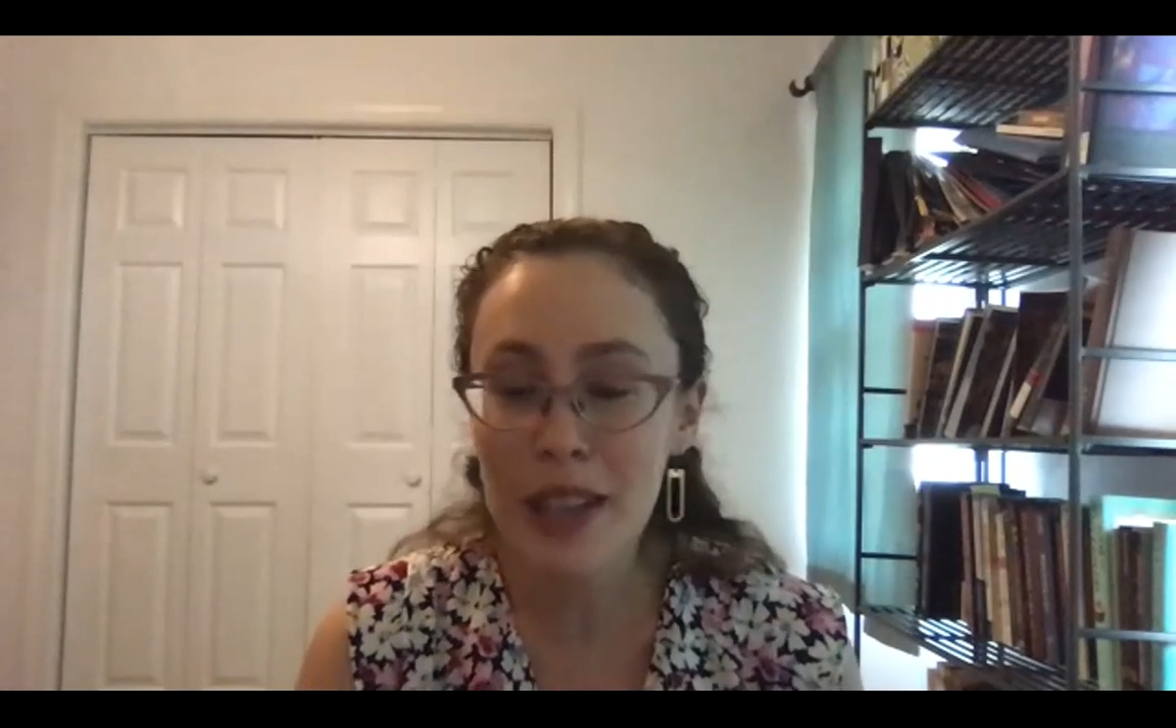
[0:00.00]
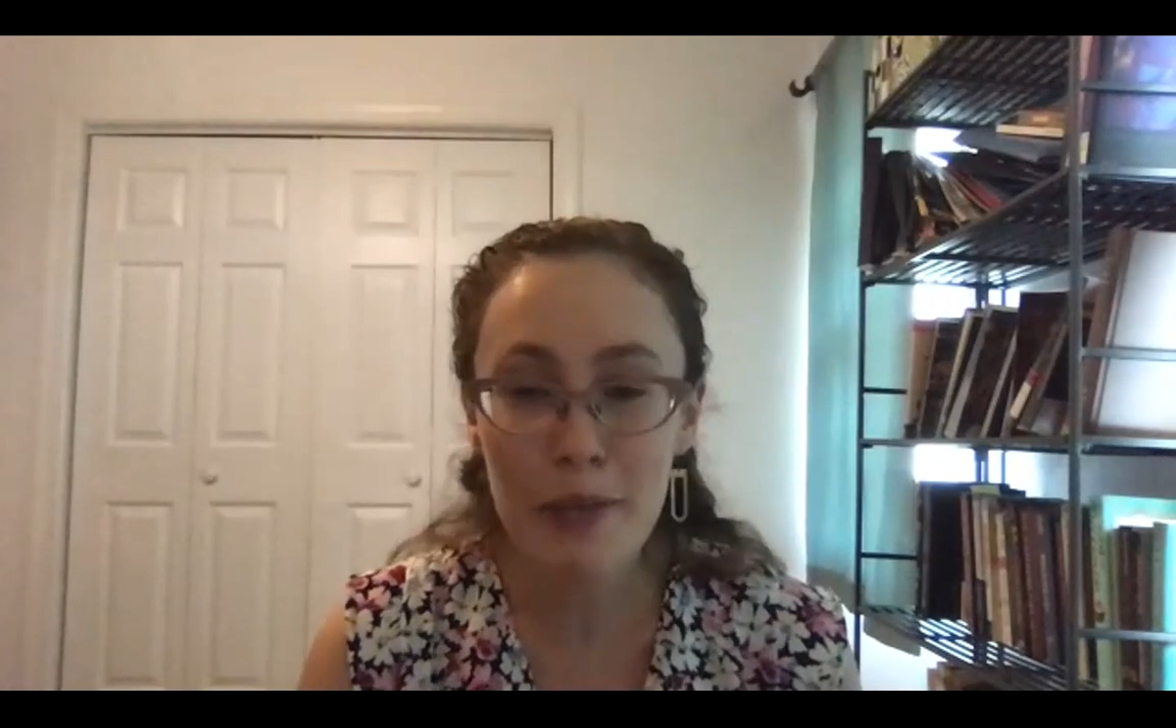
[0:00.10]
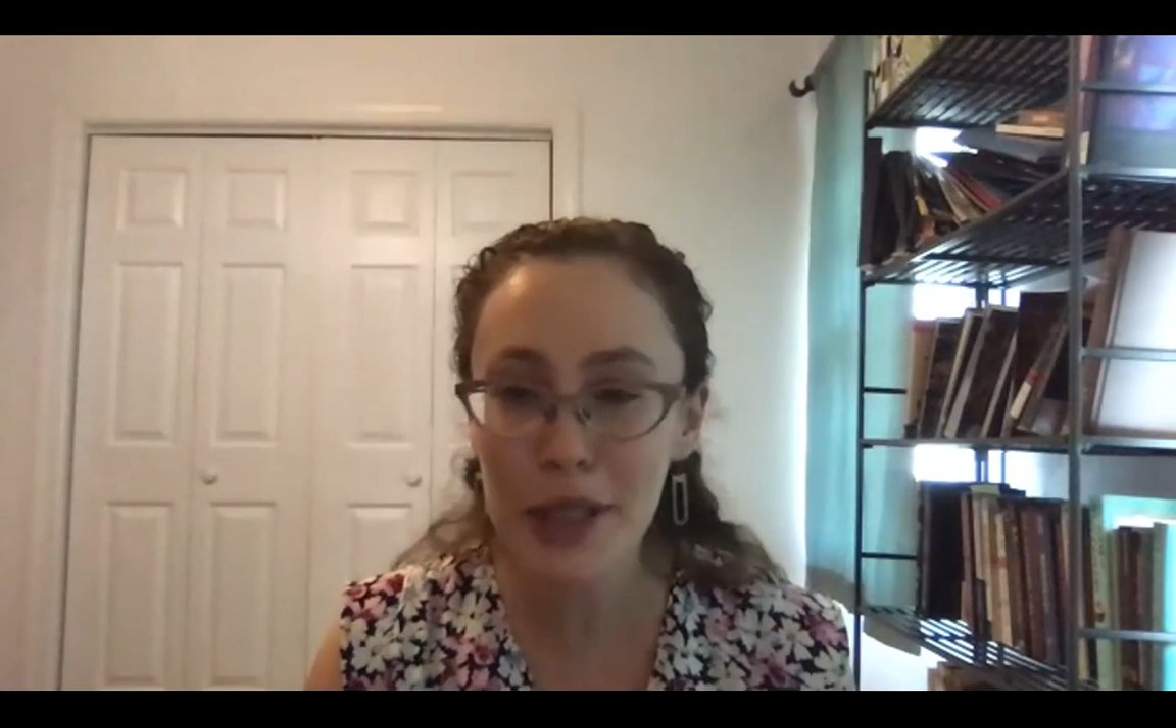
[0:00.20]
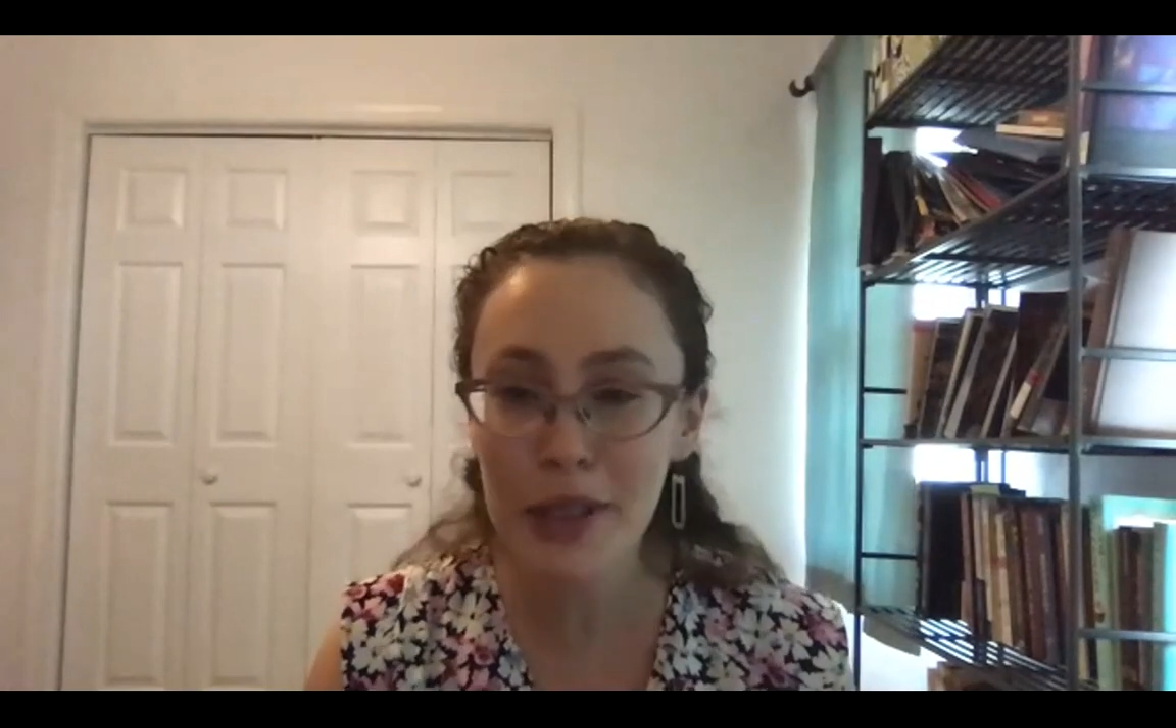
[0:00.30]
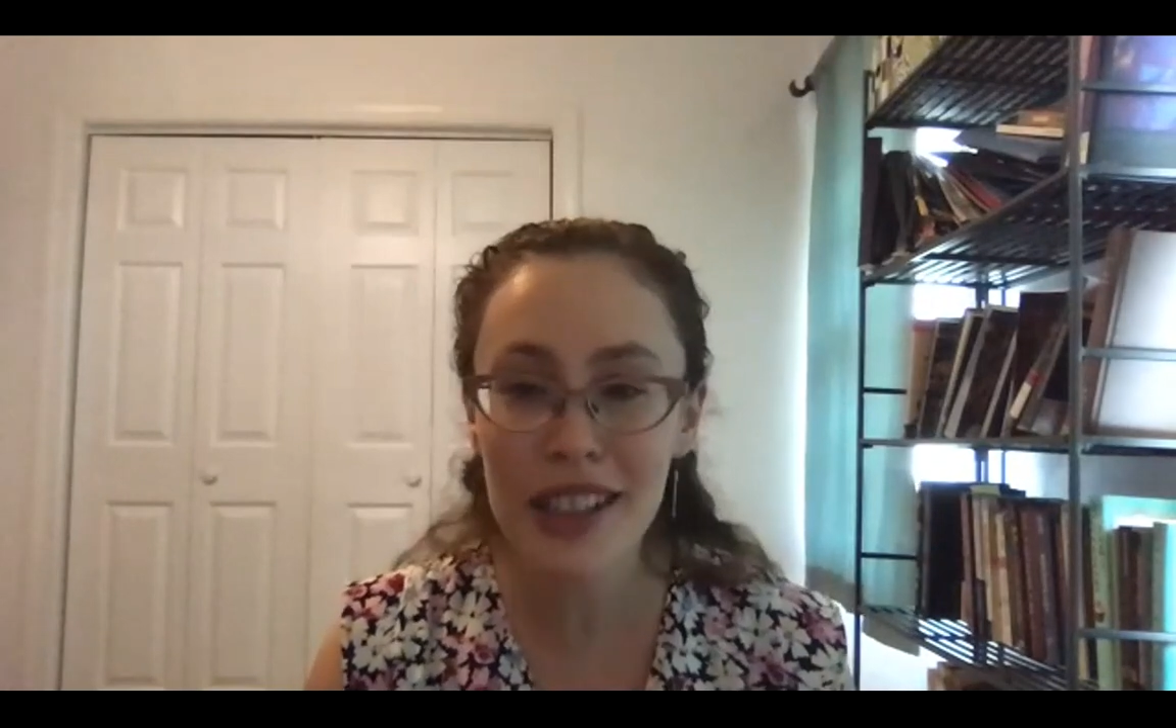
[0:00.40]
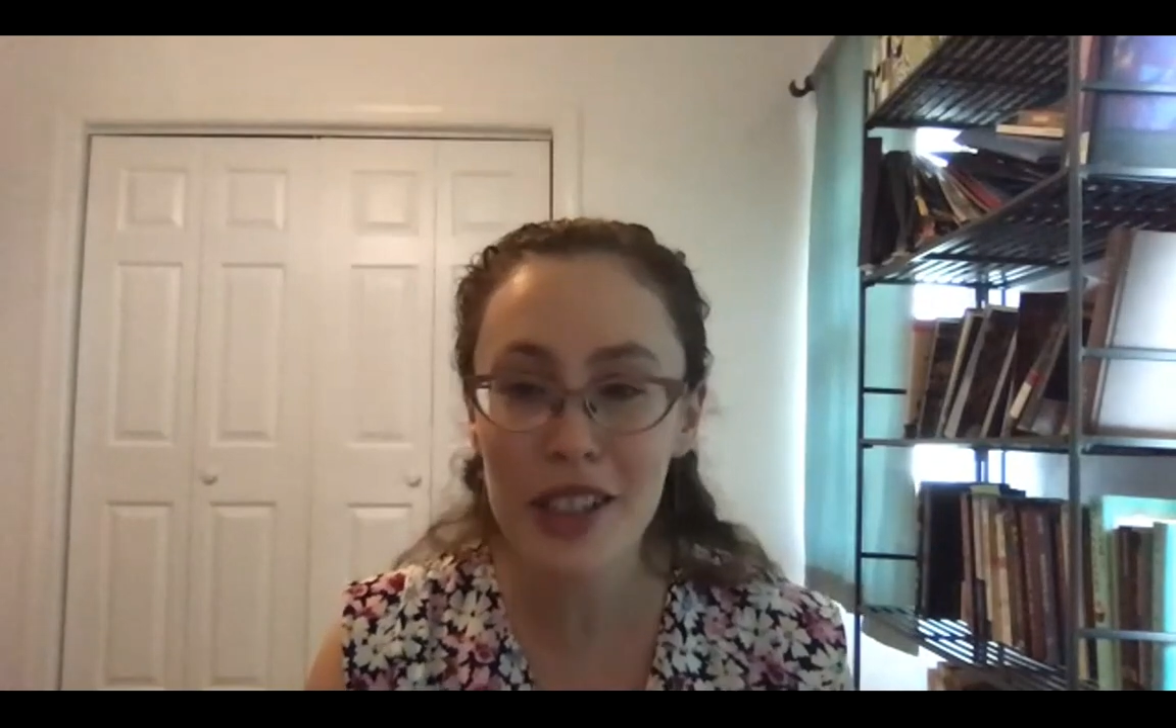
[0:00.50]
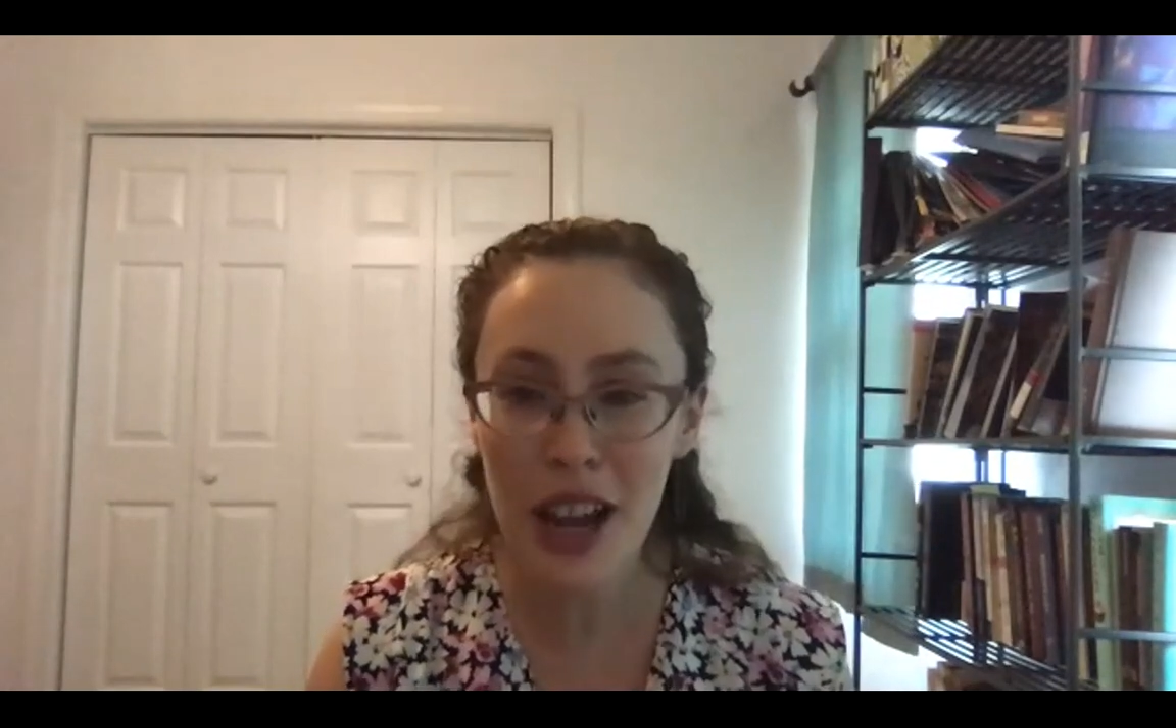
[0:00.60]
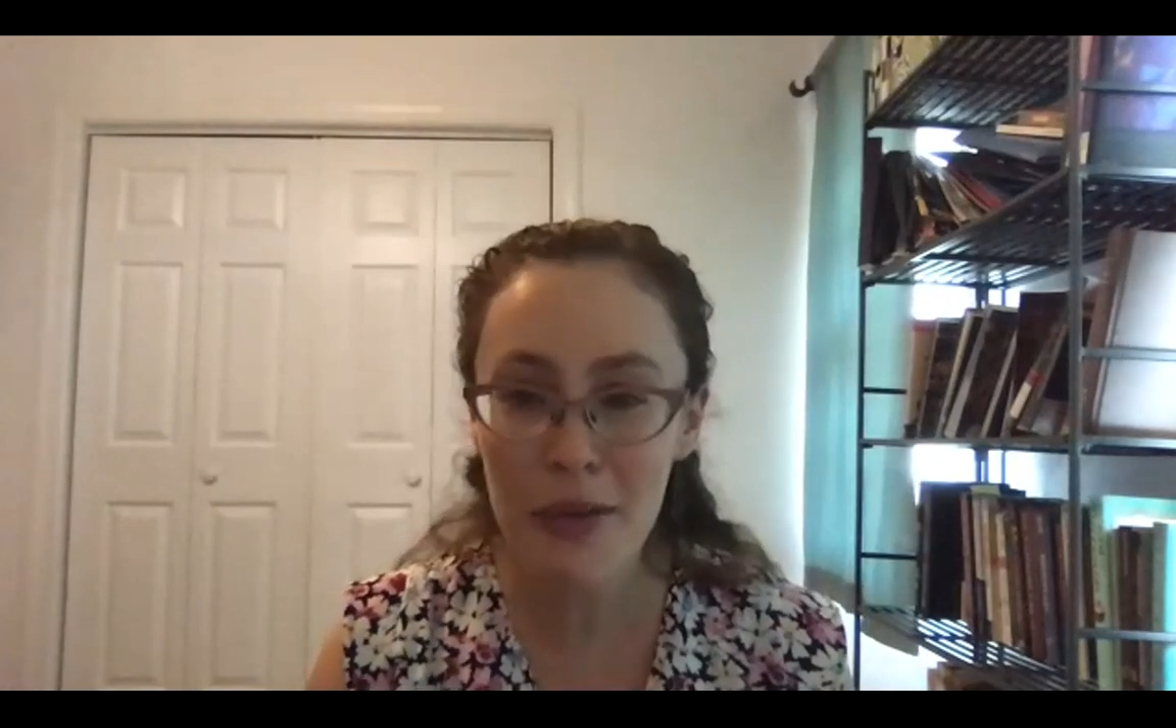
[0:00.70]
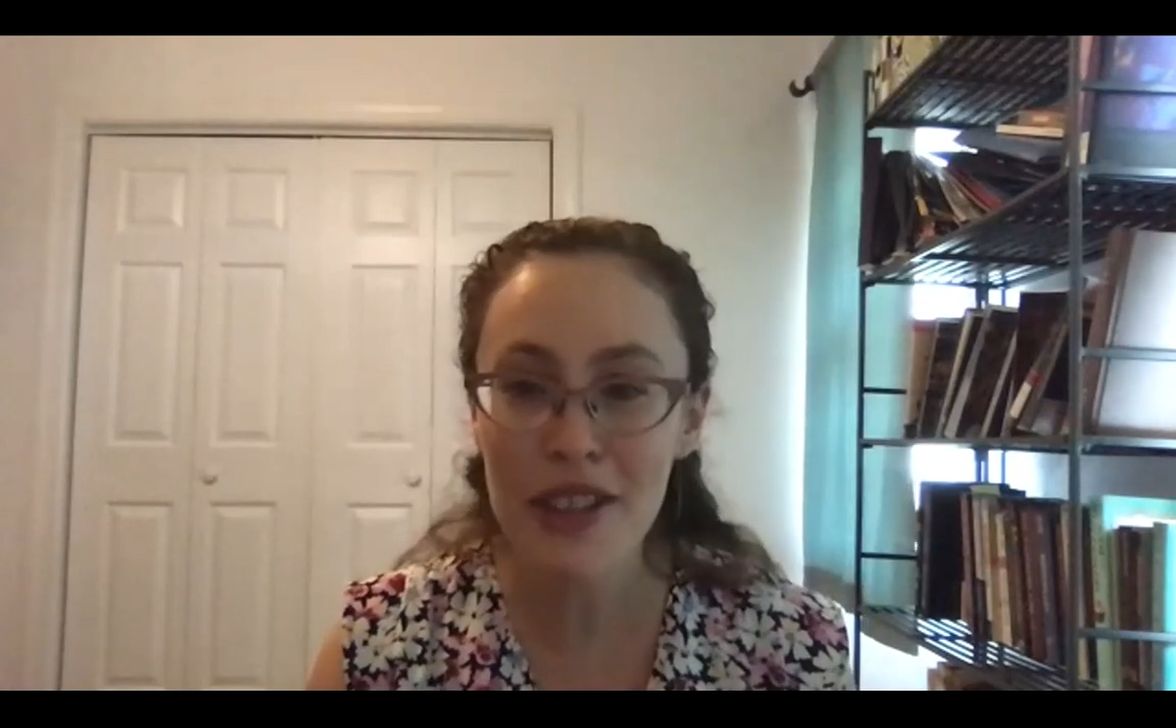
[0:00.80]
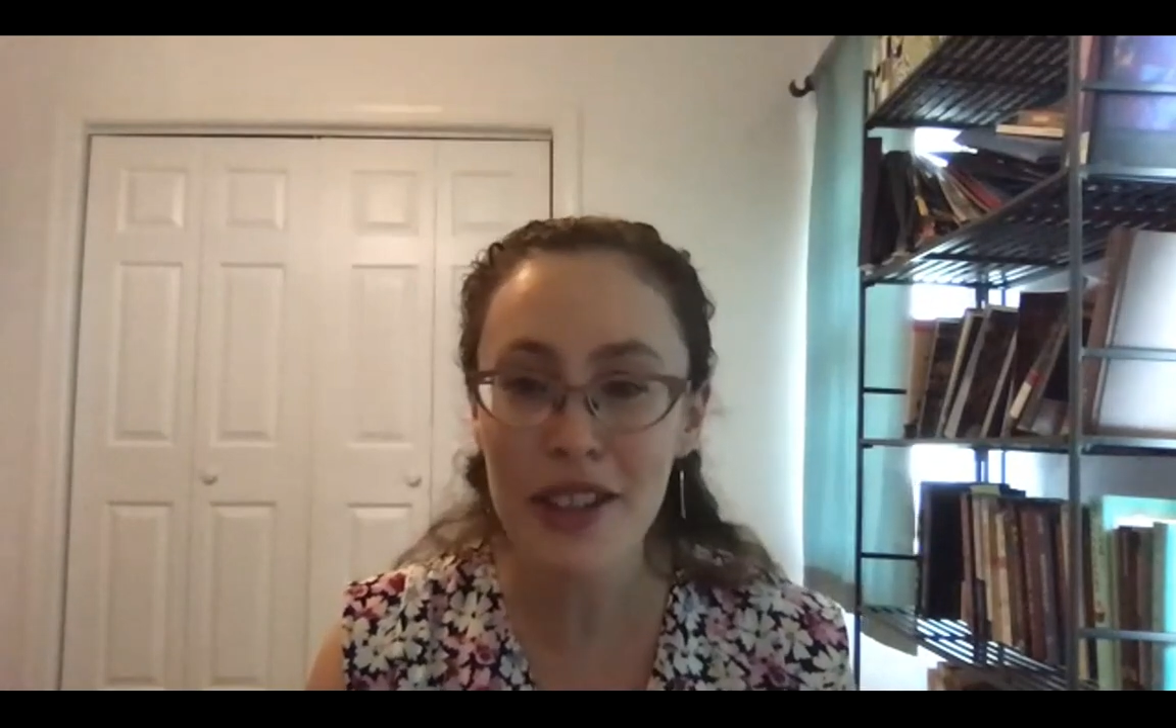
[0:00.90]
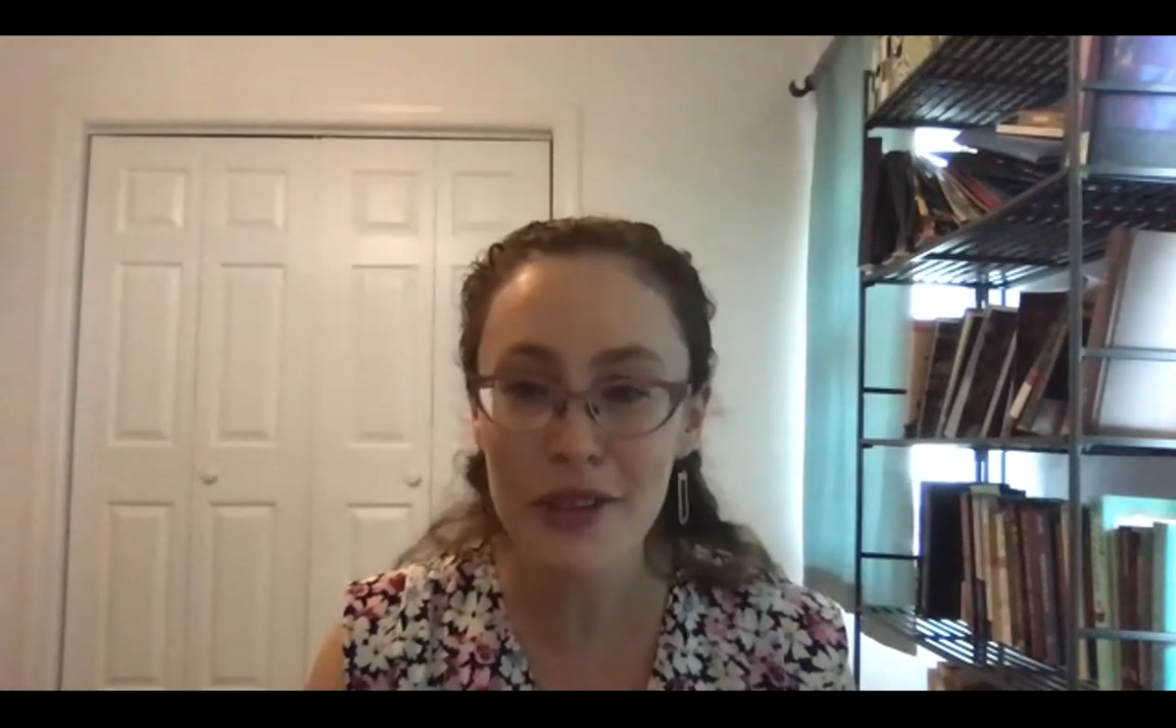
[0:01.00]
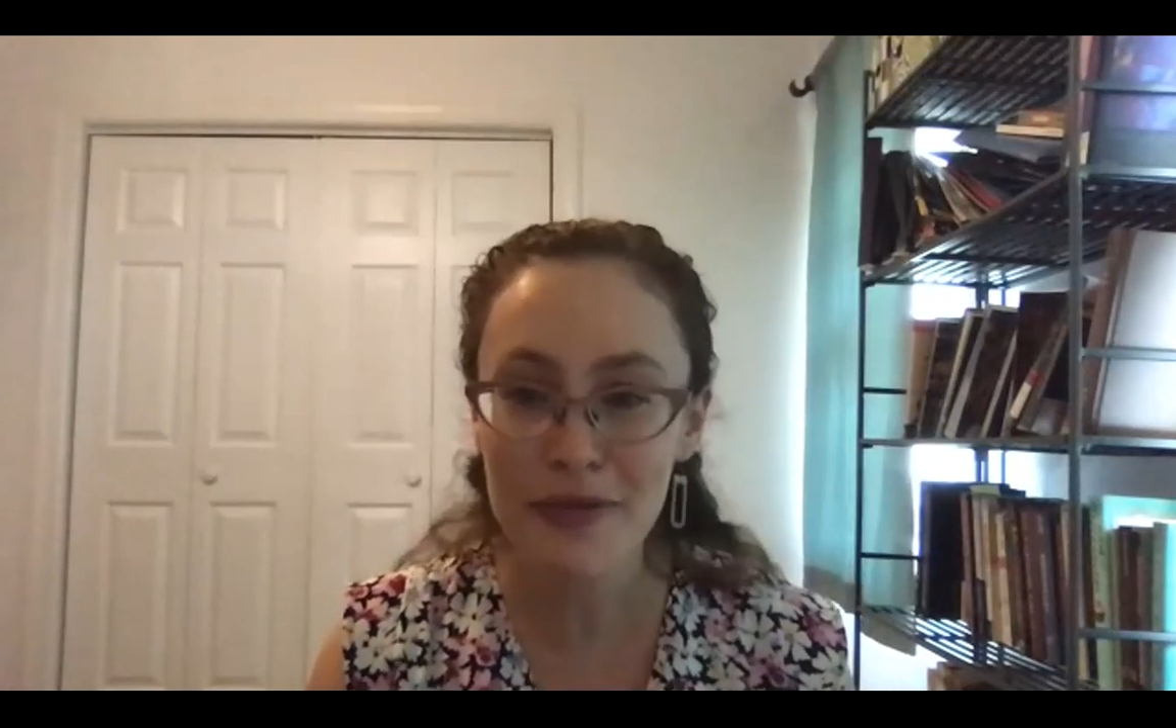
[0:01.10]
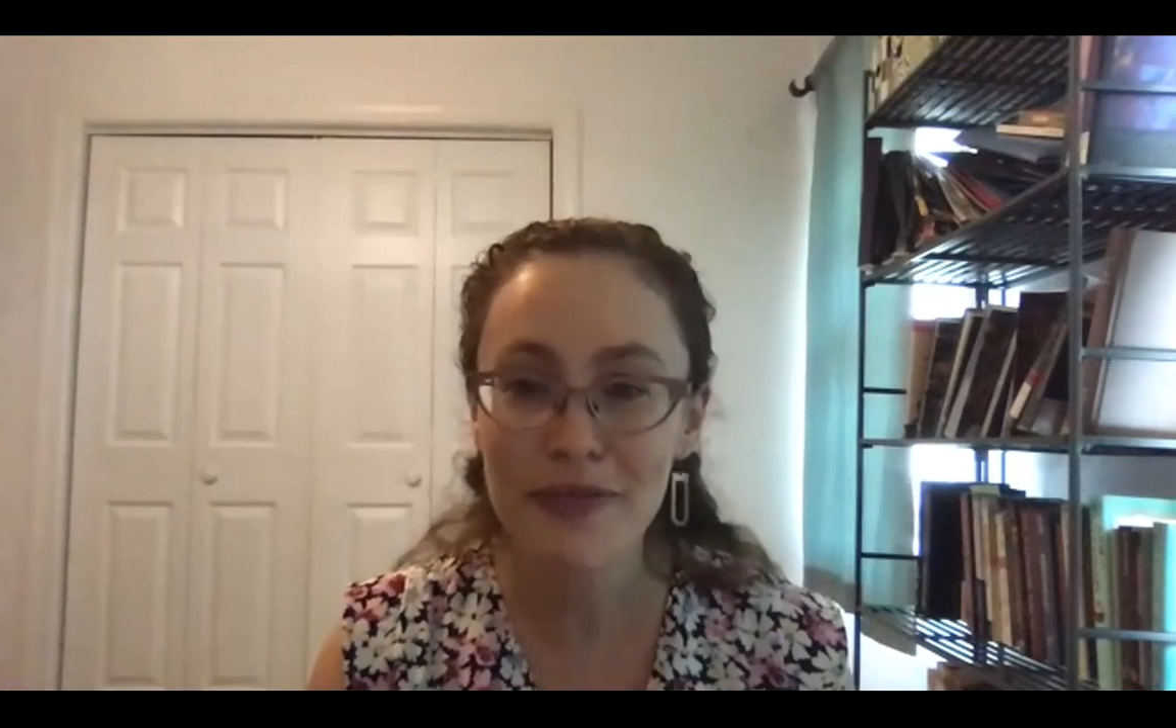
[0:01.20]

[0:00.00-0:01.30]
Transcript: opportunity to chat with you.